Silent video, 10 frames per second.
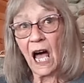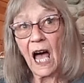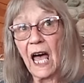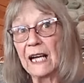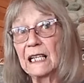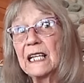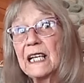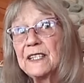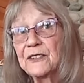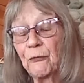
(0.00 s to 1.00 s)
at
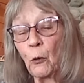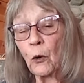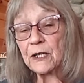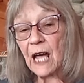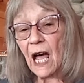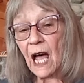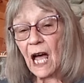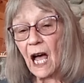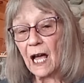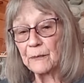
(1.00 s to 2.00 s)
least four
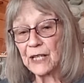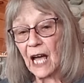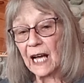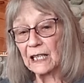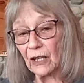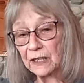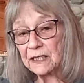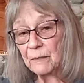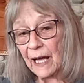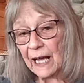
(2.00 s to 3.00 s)
times I looked at
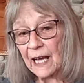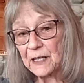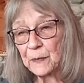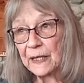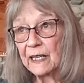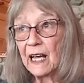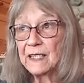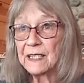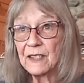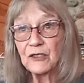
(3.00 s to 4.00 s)
my husband and I
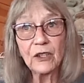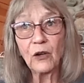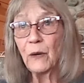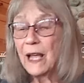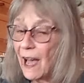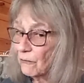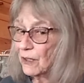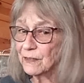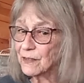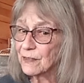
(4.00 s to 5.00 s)
says, you know, we
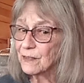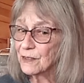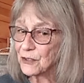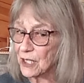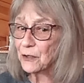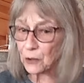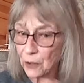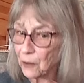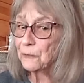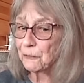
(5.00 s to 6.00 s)
haven't seen or
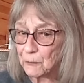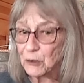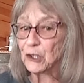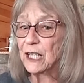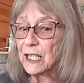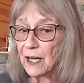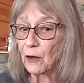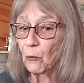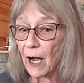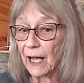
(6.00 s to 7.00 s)
heard from Gene in a
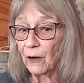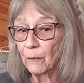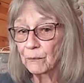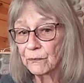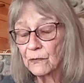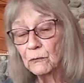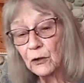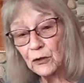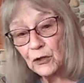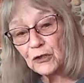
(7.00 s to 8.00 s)
while. Well,
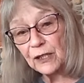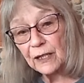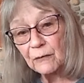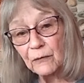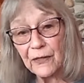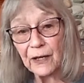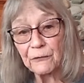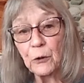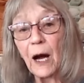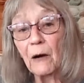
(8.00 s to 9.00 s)
usually within a
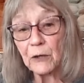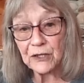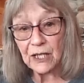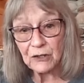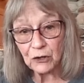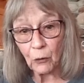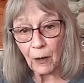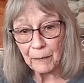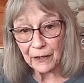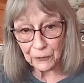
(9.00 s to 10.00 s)
few hours, he'd show
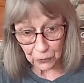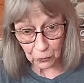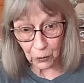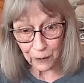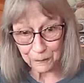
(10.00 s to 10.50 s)
up at our door.